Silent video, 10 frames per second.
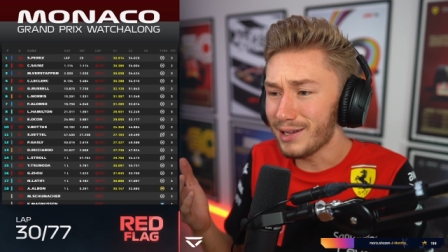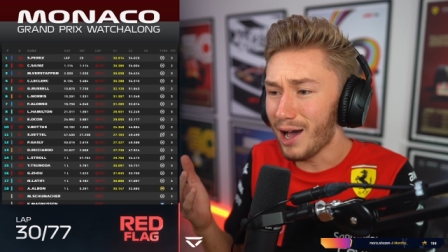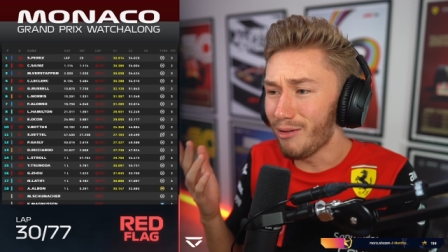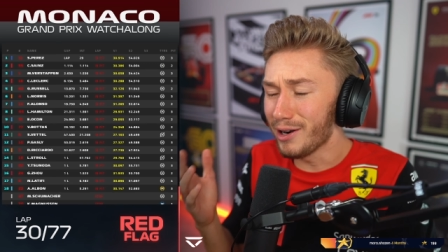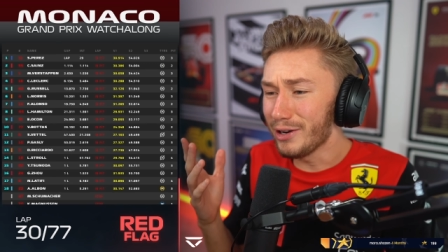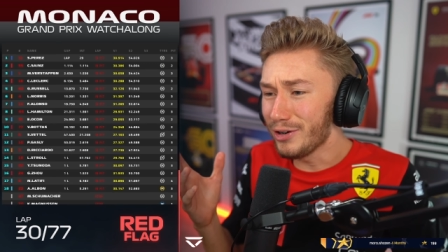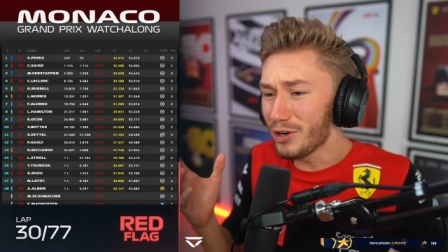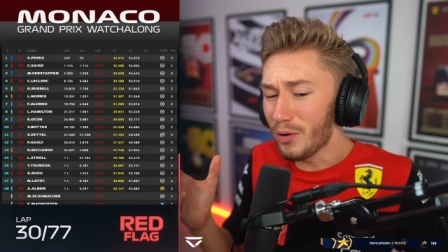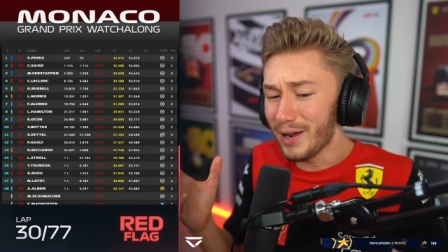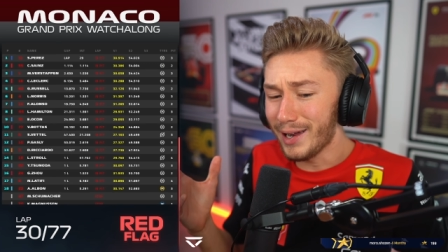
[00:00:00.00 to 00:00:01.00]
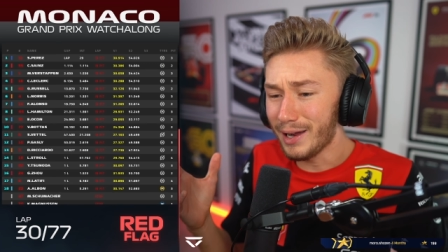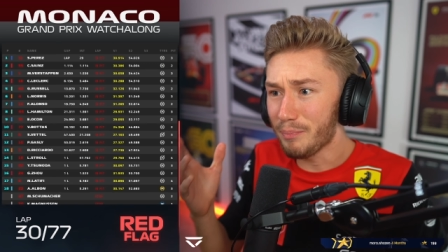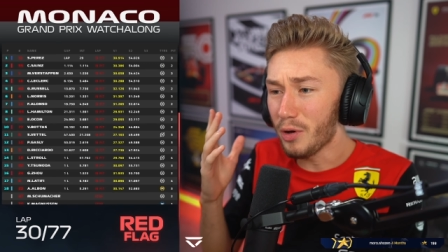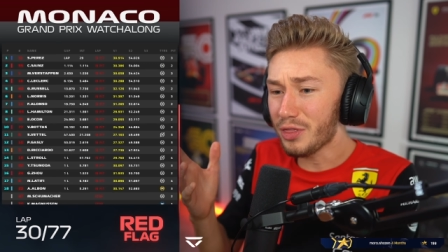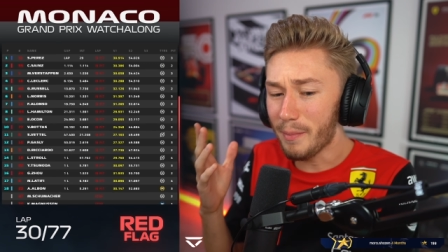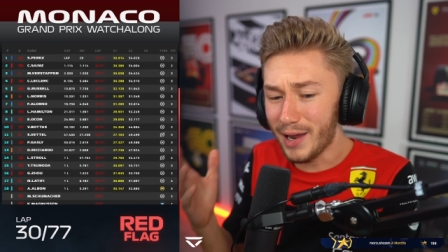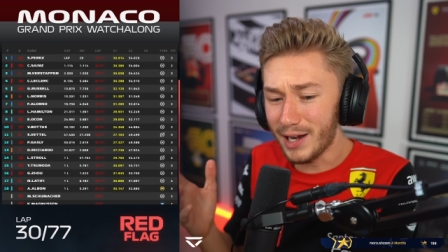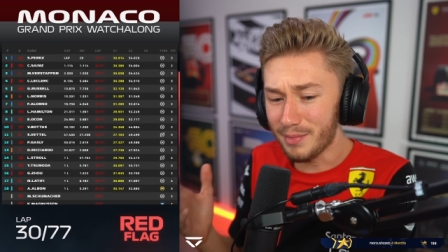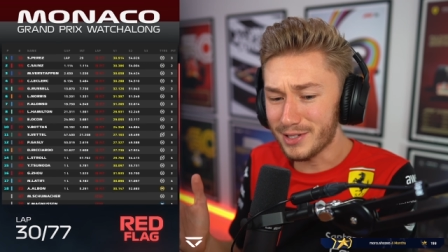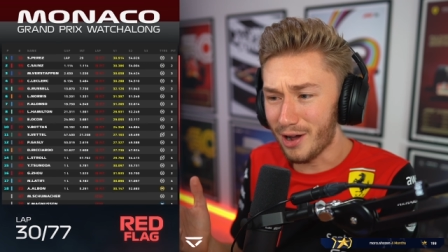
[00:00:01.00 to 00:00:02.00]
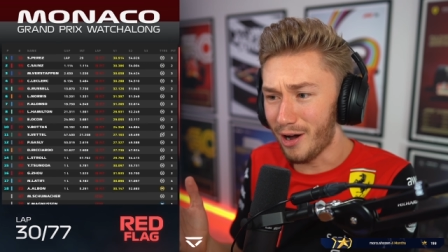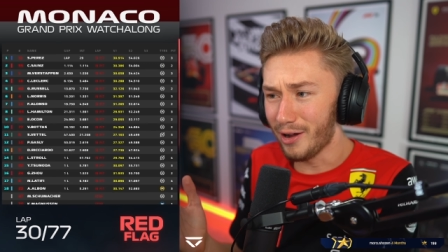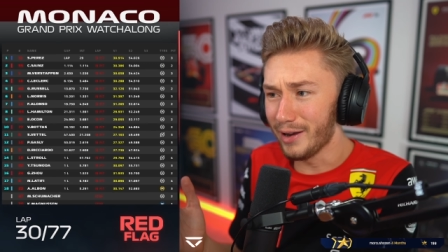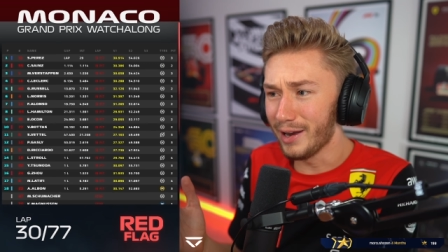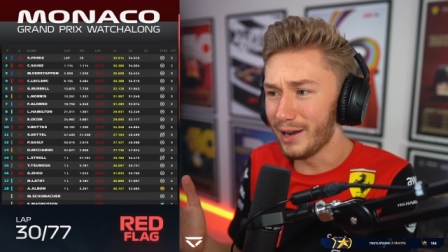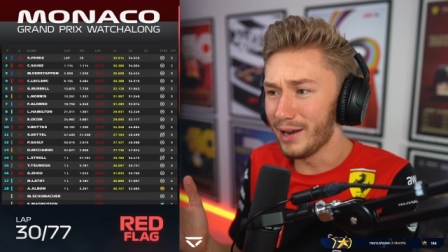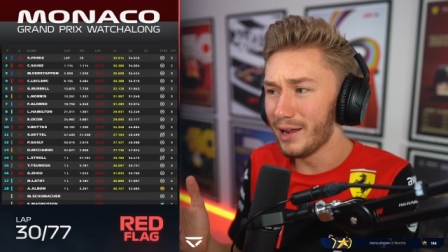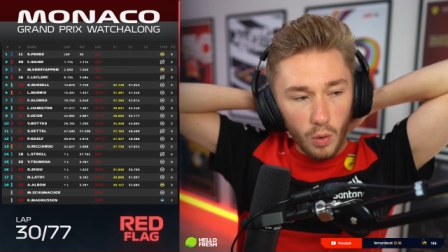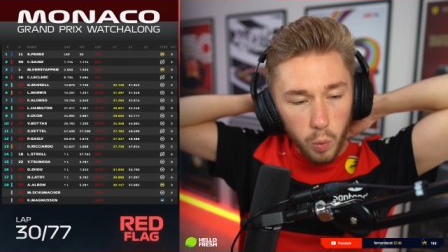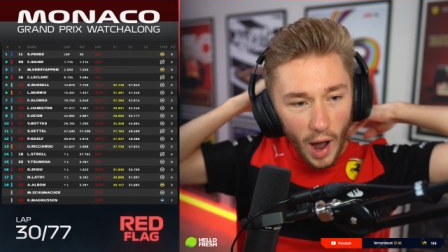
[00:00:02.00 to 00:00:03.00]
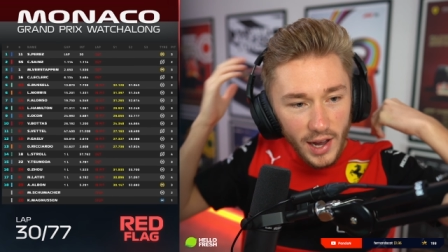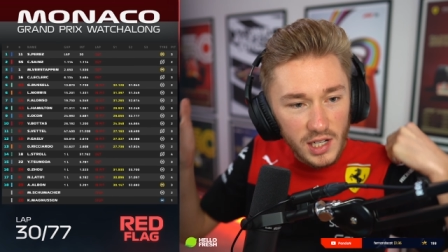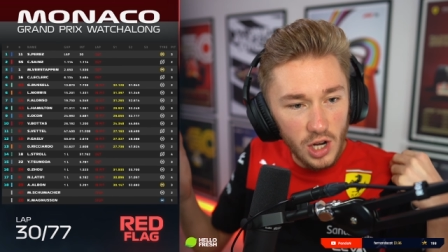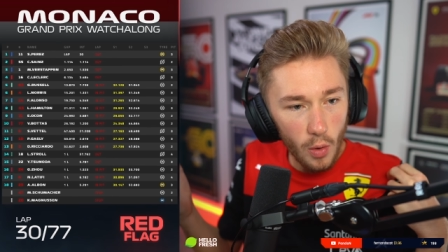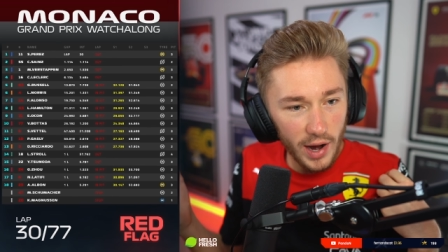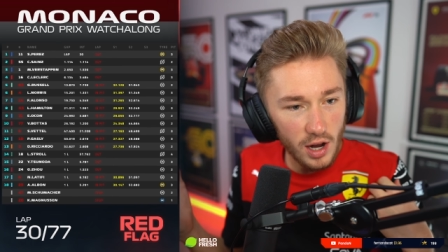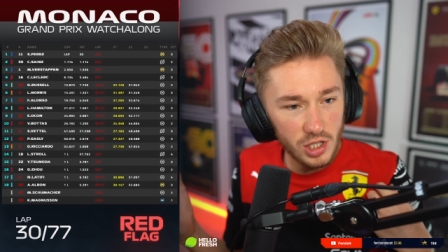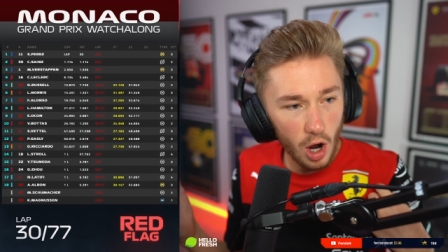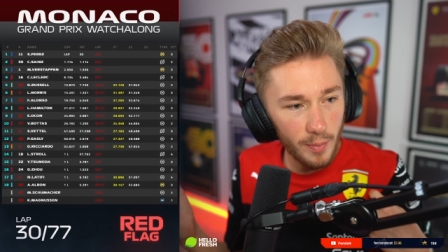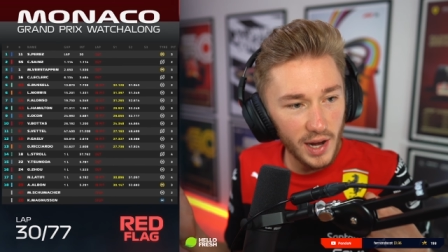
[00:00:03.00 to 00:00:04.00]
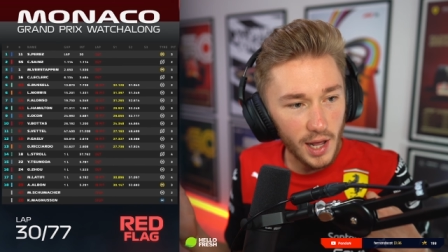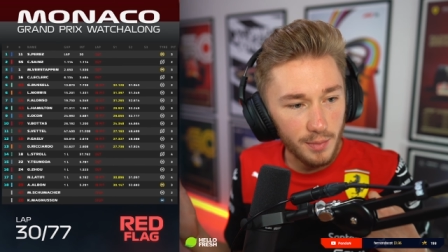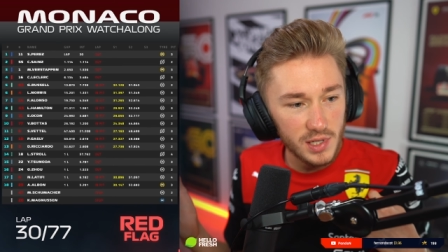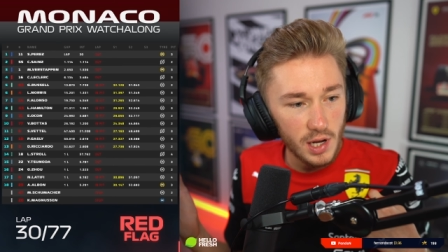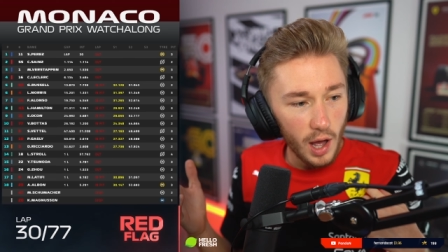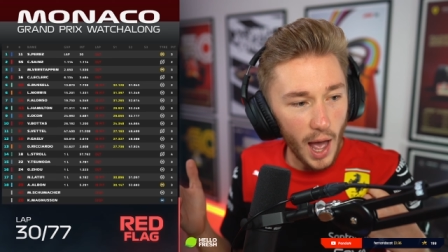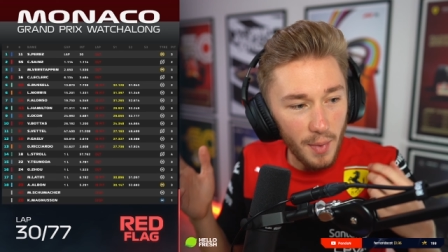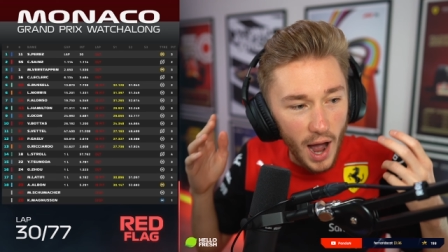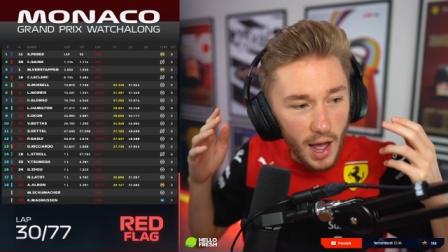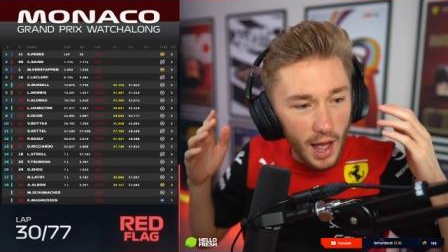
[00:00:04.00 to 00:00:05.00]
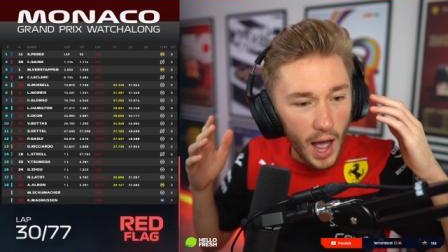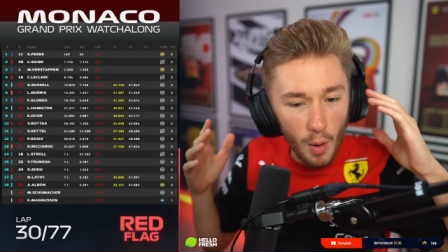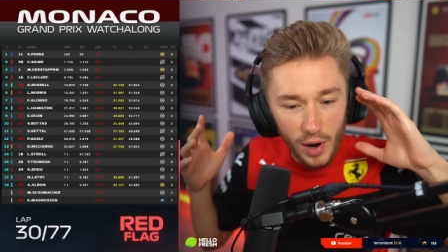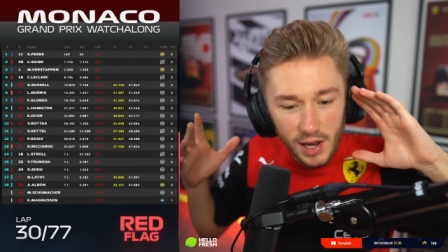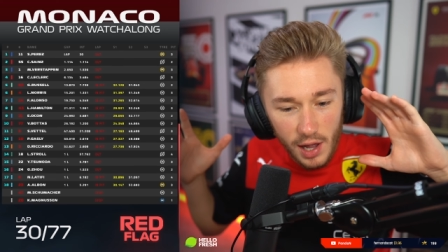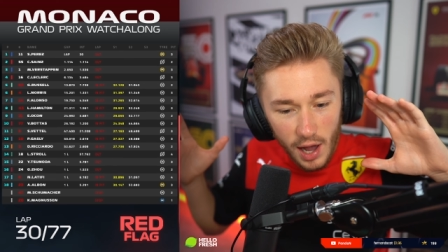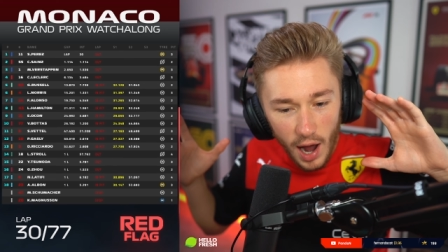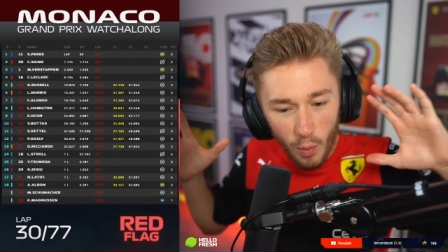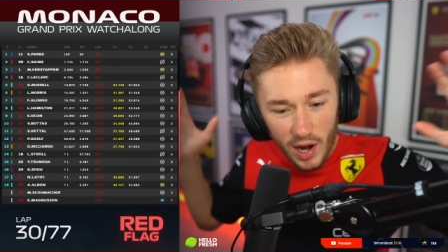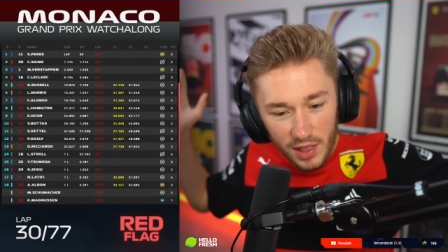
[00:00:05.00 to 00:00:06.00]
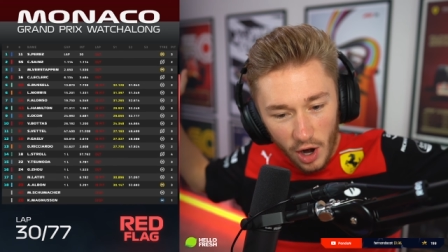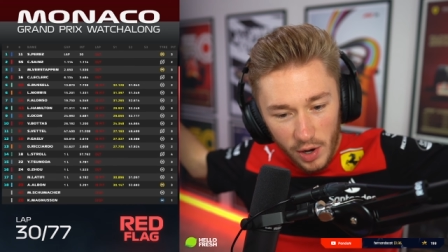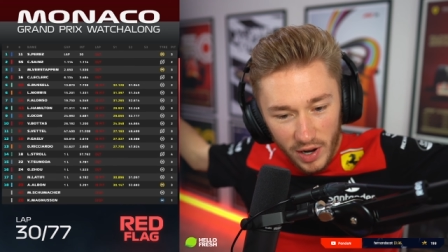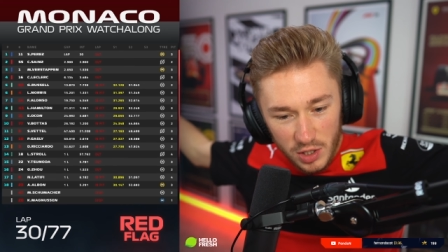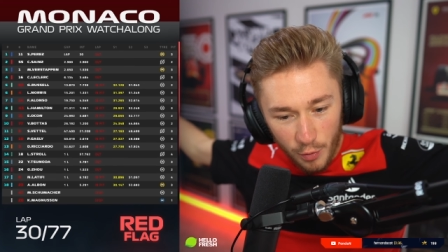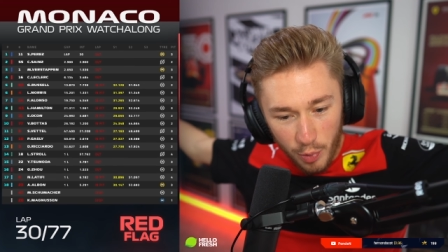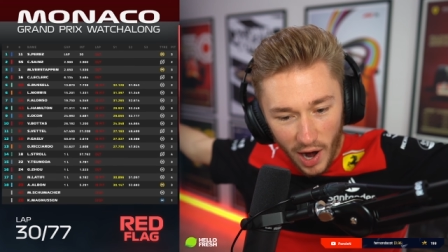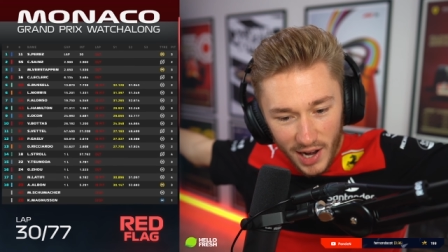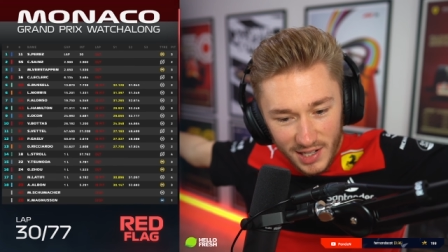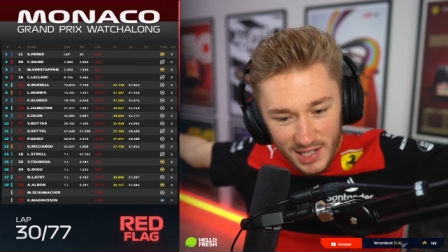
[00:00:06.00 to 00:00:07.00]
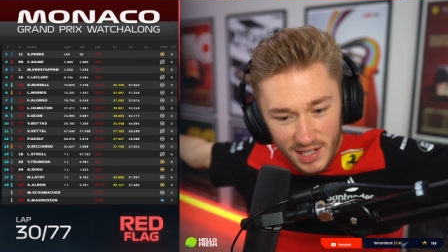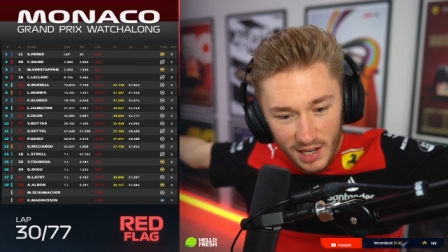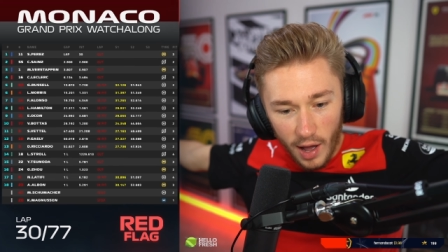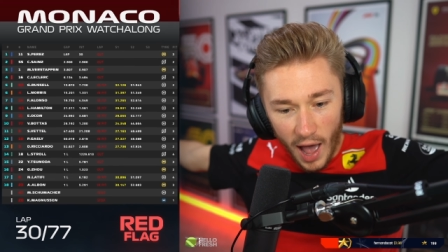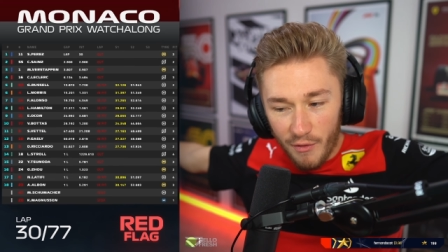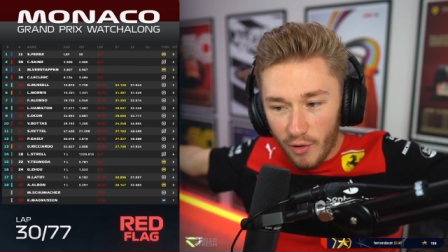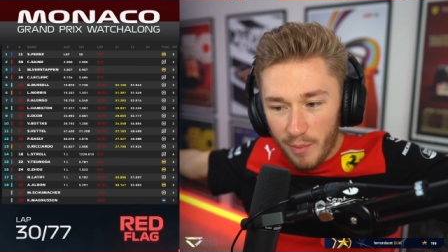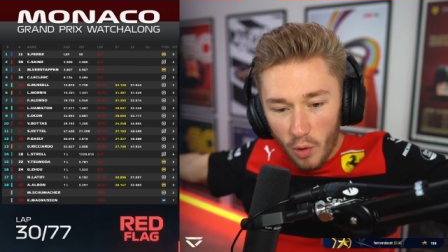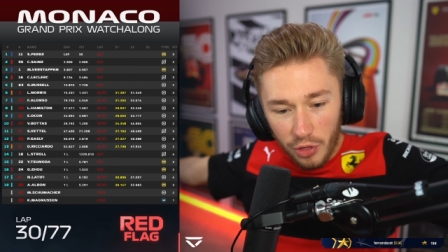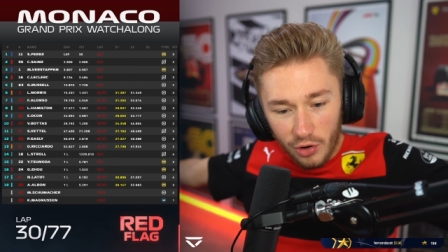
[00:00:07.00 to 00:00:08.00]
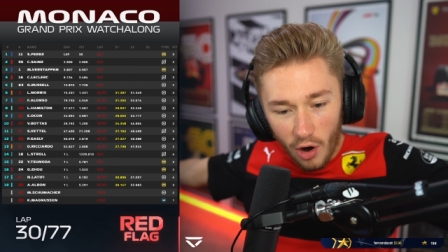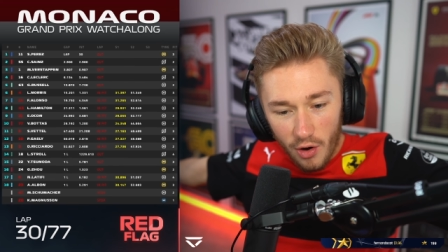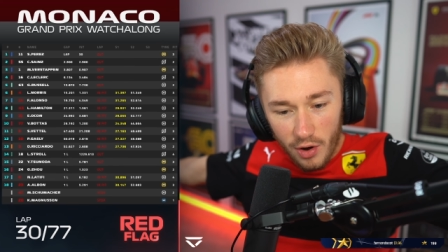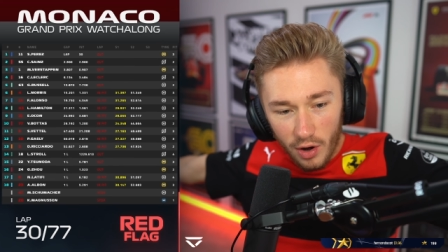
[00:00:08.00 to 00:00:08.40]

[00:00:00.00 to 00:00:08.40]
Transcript: Oh, what are you doing? Put the mediums on. Why has no one else gone mediums? Am I? Are we? Are we the only ones with brains? Have Red Bull thrown